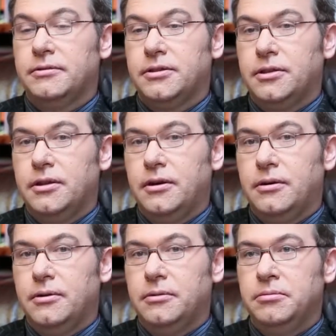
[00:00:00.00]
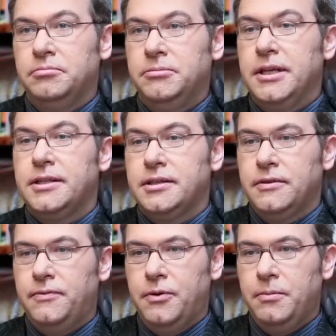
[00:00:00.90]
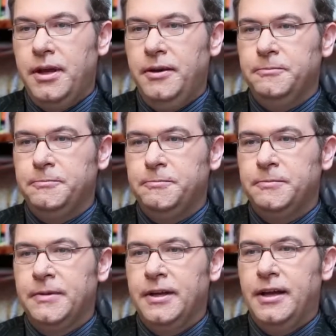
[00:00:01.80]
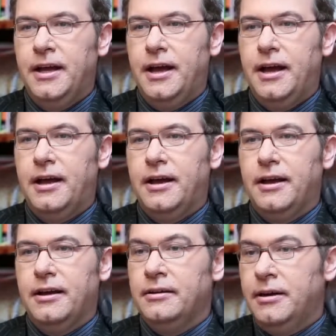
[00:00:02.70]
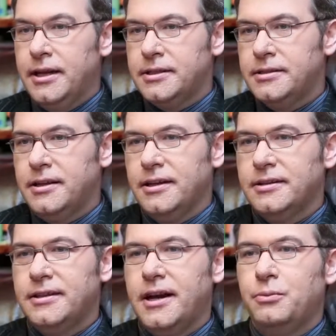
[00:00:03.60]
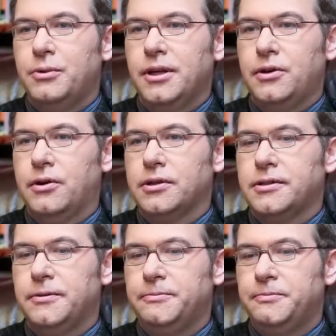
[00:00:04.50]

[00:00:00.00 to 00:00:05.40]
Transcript: So this is it for me. Let's start with the course.